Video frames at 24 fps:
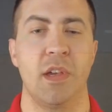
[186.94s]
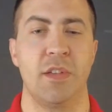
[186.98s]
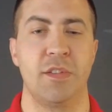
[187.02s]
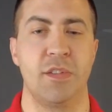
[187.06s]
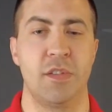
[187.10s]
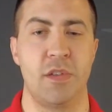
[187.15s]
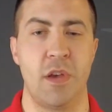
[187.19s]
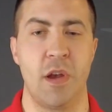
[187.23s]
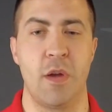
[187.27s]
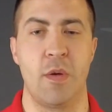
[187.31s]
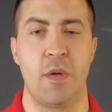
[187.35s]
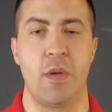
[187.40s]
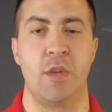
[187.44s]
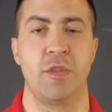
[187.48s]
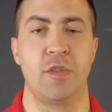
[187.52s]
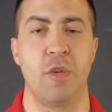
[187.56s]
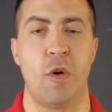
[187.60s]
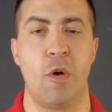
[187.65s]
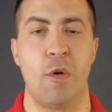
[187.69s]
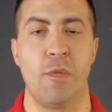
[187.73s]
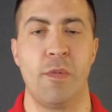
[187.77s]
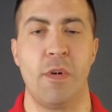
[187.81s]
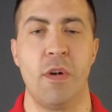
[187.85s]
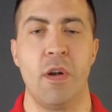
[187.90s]
scenario is
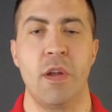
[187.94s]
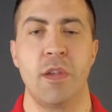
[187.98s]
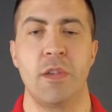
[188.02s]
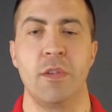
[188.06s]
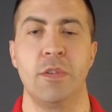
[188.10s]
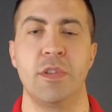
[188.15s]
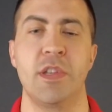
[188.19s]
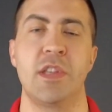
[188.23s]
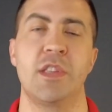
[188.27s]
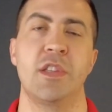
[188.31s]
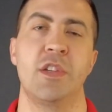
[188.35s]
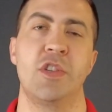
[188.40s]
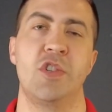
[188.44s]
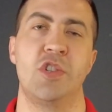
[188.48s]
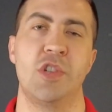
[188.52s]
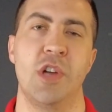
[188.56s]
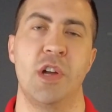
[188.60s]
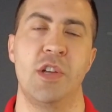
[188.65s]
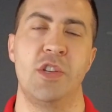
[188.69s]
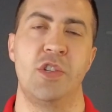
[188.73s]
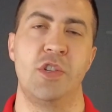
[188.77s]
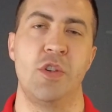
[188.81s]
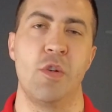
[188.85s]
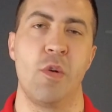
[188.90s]
over, you'll need to
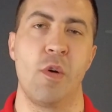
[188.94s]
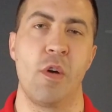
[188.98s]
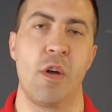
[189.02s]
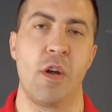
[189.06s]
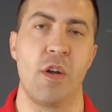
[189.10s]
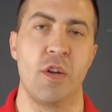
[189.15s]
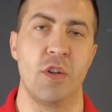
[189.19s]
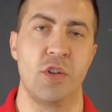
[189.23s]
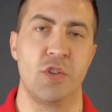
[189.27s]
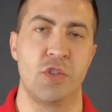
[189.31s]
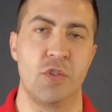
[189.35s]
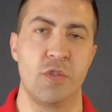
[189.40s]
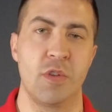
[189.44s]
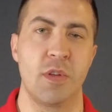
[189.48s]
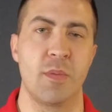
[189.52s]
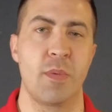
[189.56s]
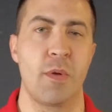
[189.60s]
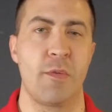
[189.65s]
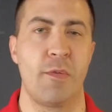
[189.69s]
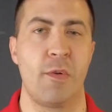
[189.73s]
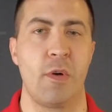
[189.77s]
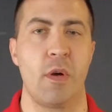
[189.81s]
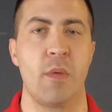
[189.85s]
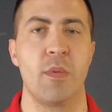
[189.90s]
judge your shooting
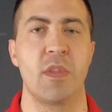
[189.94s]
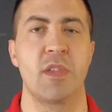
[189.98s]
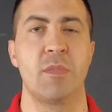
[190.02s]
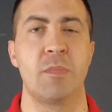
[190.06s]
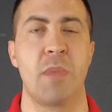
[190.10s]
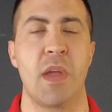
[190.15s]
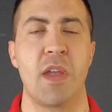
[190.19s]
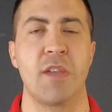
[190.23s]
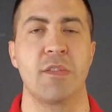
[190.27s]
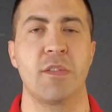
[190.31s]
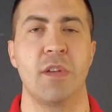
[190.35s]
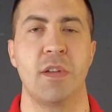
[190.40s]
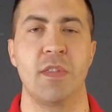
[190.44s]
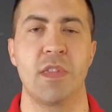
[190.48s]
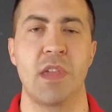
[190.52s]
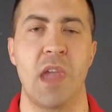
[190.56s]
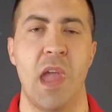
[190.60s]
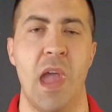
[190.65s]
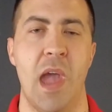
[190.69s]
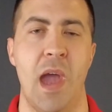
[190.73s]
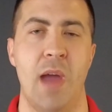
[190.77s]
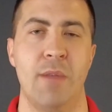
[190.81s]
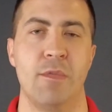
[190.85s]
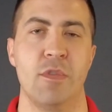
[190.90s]
performance based on the
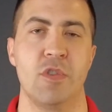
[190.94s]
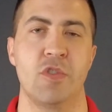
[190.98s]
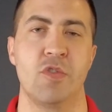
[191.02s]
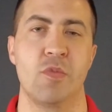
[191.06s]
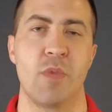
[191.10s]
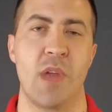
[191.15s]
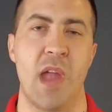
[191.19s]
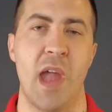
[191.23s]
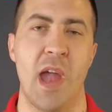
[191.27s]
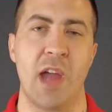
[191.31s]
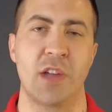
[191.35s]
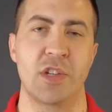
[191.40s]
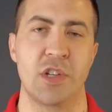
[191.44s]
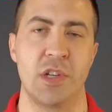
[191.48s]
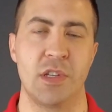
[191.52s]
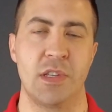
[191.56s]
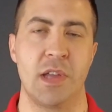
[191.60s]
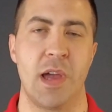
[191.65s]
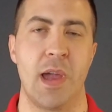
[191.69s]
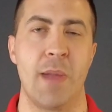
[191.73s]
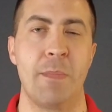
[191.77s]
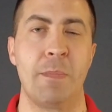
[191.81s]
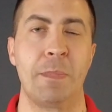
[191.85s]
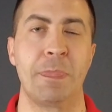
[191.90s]
average reaction
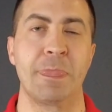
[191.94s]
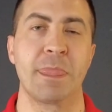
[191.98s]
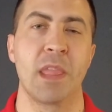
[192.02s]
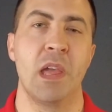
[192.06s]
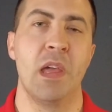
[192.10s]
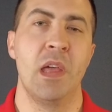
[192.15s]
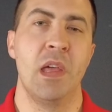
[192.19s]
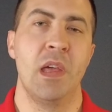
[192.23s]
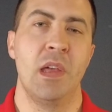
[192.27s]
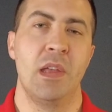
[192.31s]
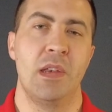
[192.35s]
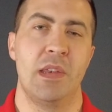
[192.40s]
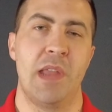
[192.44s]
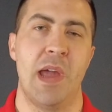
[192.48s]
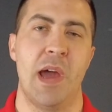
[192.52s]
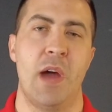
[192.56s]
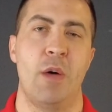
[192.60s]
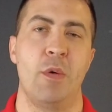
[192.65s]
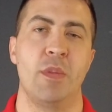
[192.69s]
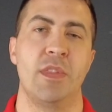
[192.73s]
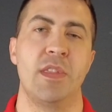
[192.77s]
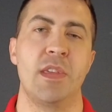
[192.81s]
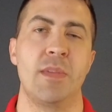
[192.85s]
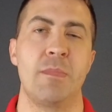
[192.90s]
time.
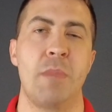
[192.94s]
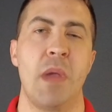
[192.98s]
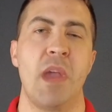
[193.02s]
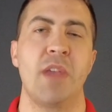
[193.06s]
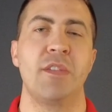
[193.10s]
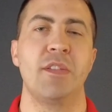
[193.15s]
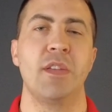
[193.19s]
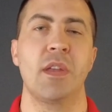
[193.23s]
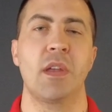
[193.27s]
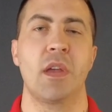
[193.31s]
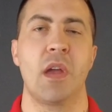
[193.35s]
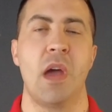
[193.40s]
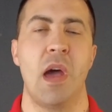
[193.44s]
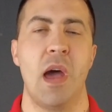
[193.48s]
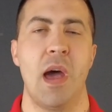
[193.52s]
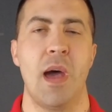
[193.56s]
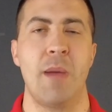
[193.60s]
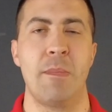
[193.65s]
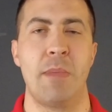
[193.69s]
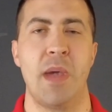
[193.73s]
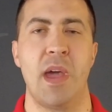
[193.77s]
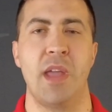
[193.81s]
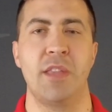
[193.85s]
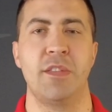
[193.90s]
Now, the basic
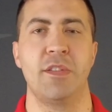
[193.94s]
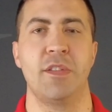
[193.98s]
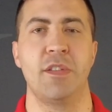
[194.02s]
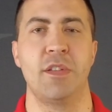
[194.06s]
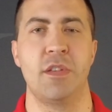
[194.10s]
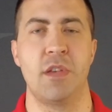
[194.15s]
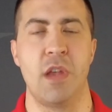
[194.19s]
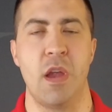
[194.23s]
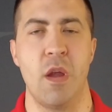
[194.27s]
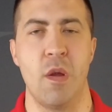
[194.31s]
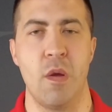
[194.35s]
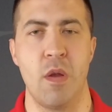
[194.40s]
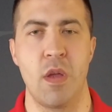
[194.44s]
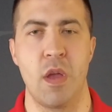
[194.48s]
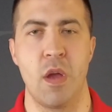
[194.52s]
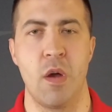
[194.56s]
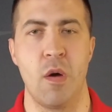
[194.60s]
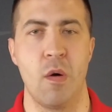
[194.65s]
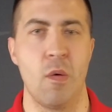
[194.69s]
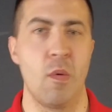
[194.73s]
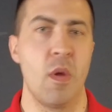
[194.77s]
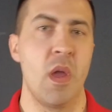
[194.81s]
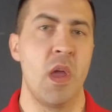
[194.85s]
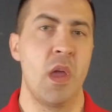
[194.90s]
combat
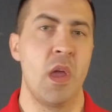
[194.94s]
scenario